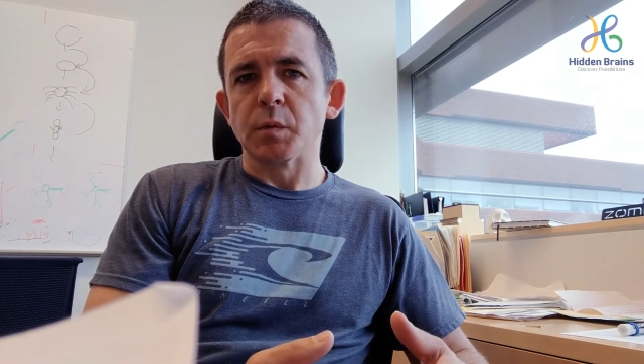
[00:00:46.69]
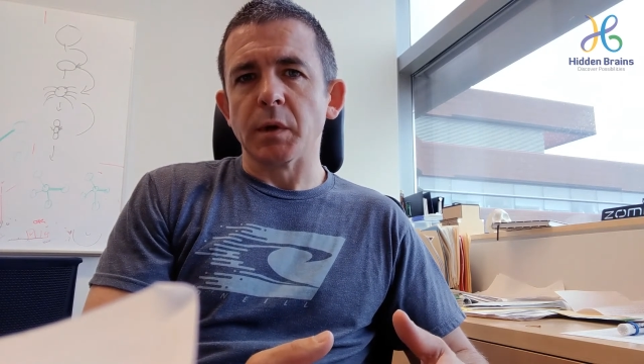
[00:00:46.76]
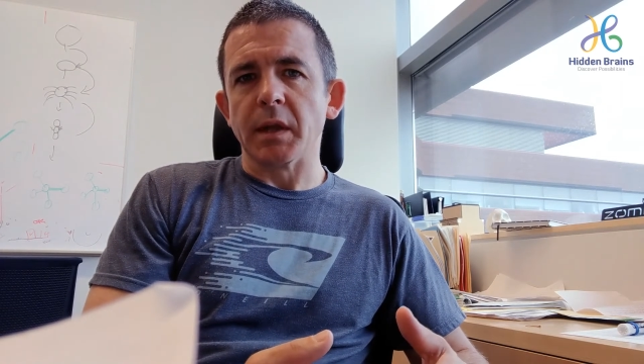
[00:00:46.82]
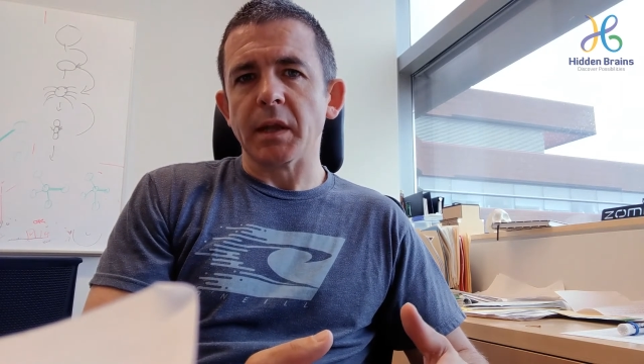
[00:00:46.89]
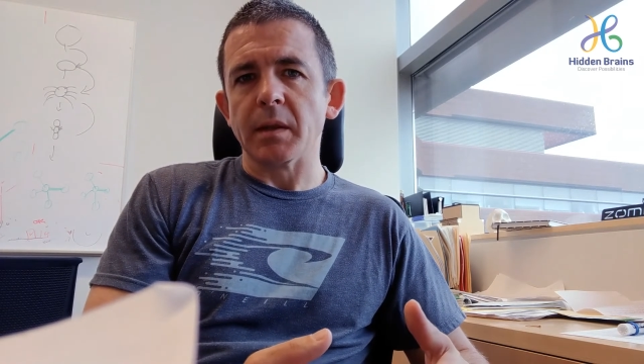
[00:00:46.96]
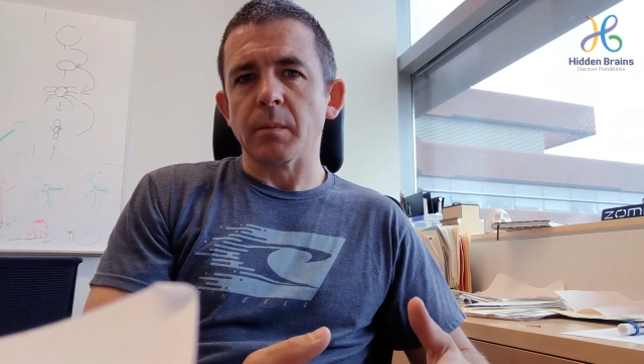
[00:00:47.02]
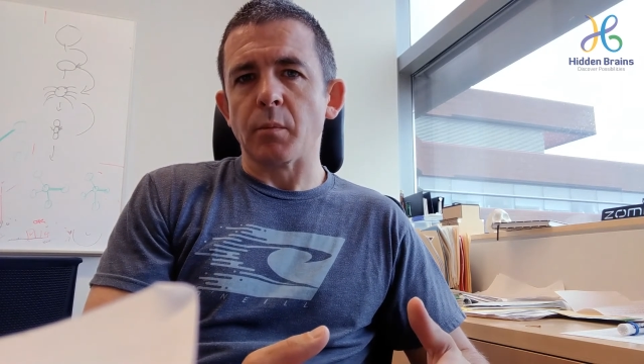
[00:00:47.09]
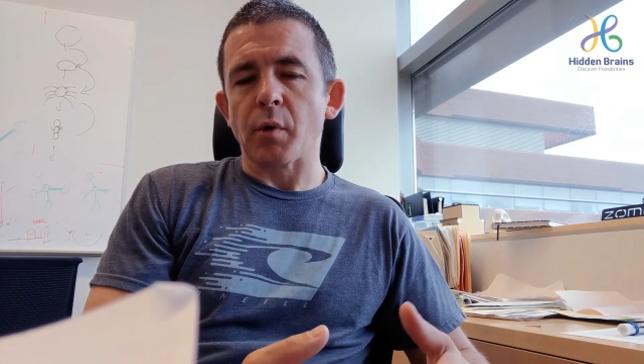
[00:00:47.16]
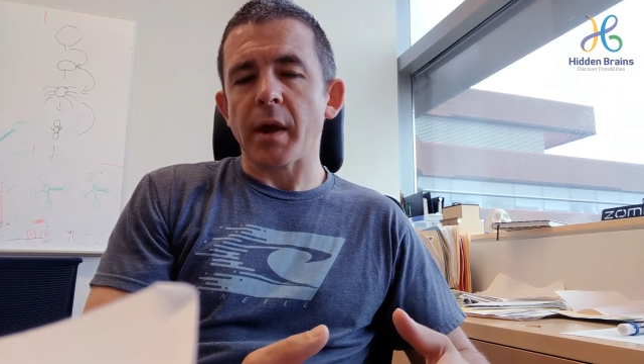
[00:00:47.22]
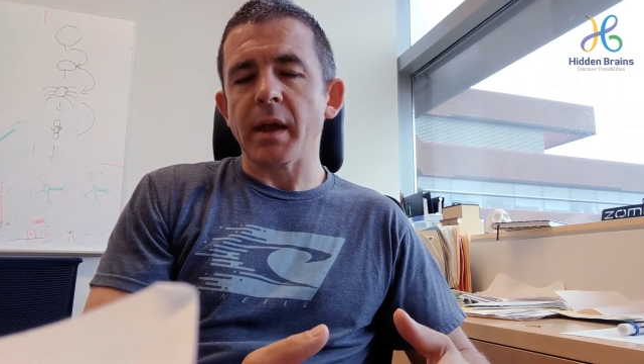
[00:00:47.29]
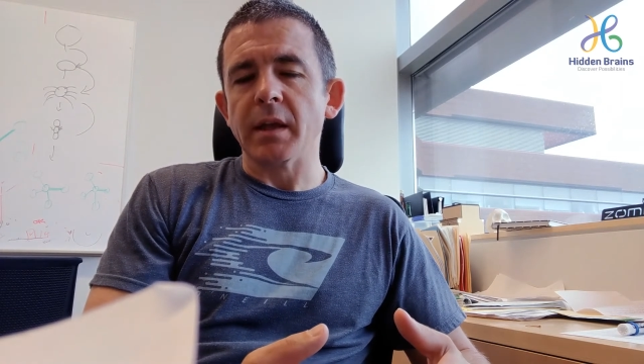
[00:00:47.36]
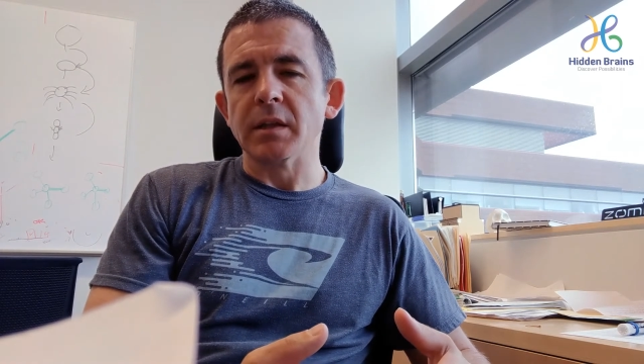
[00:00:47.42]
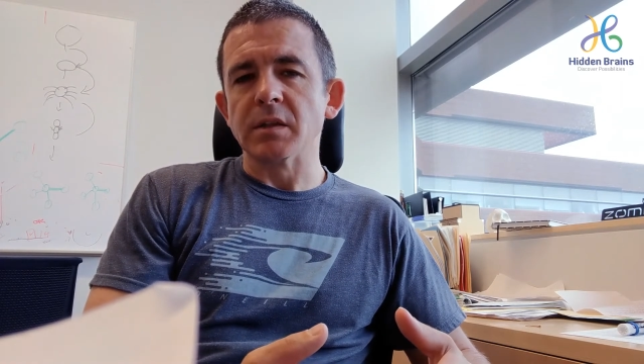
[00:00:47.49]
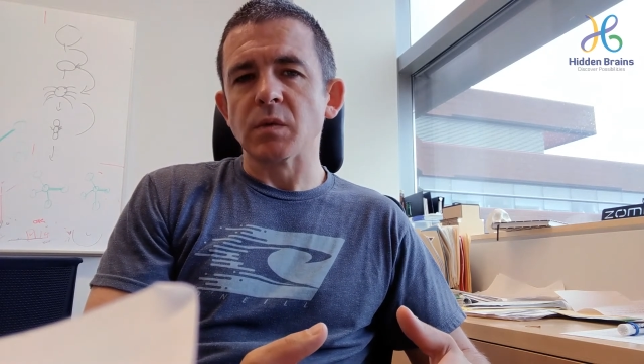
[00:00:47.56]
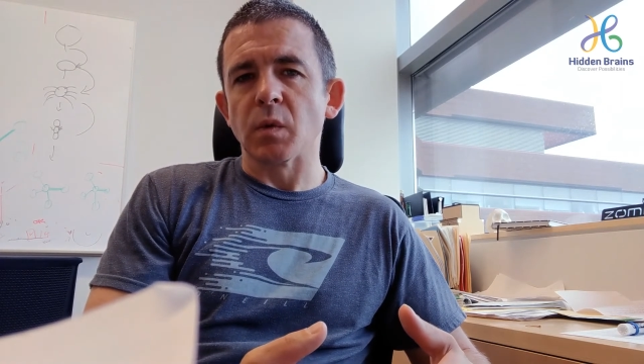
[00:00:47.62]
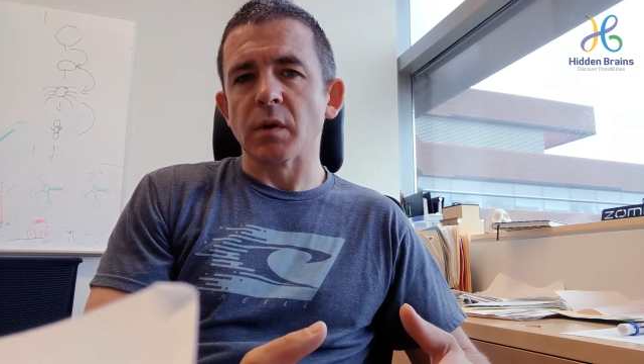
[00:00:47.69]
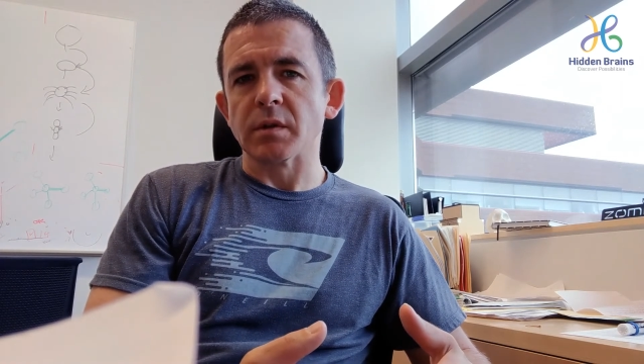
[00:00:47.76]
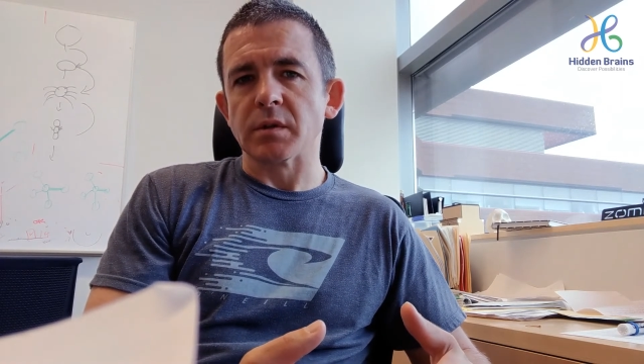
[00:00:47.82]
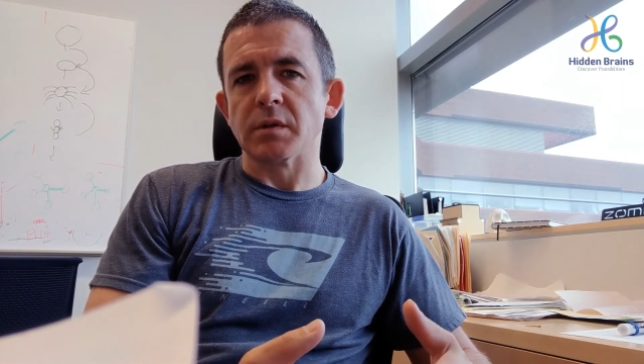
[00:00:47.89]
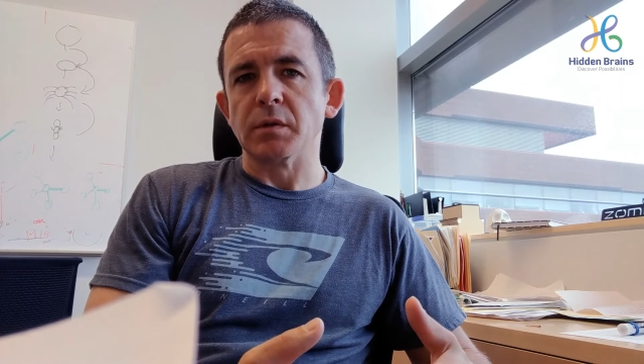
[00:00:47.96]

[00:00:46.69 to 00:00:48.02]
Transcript: with Hidden Brains was